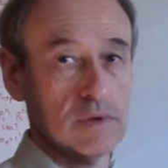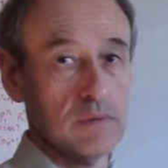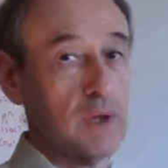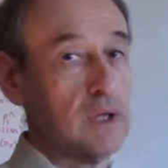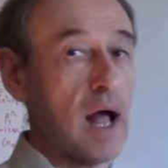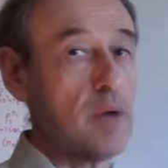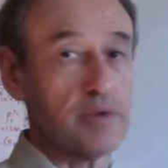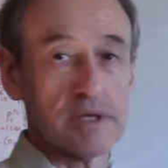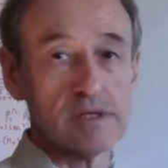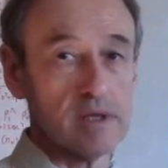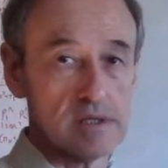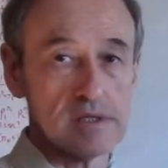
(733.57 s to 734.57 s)
Well,
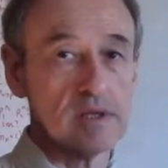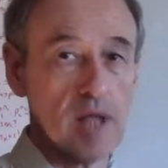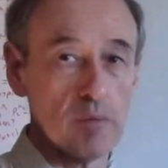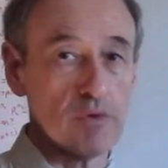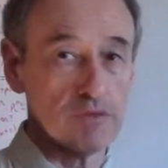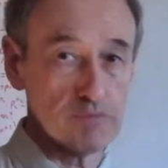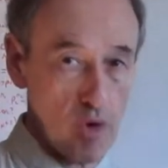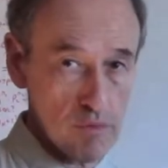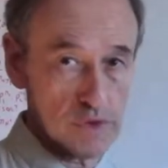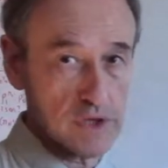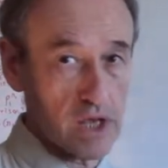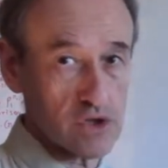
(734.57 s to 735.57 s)
obviously it's the number of
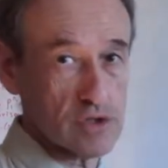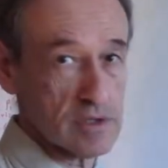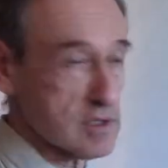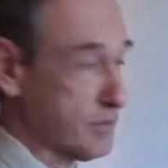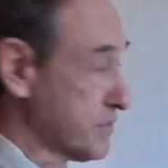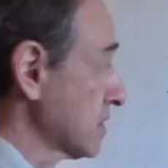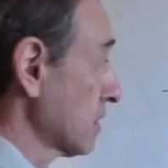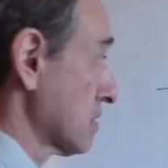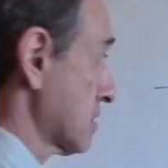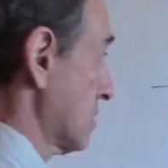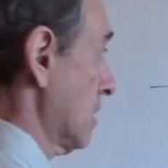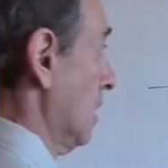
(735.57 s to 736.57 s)
permutations of six